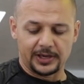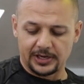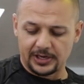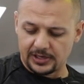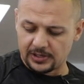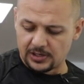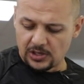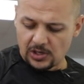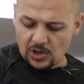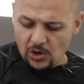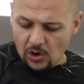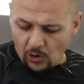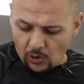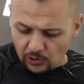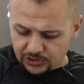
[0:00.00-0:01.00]
it in.
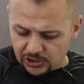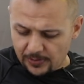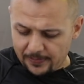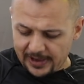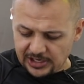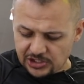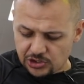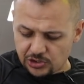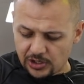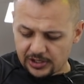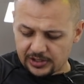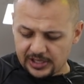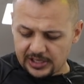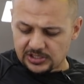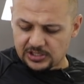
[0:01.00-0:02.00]
Also make
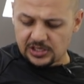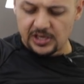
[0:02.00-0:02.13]
sure that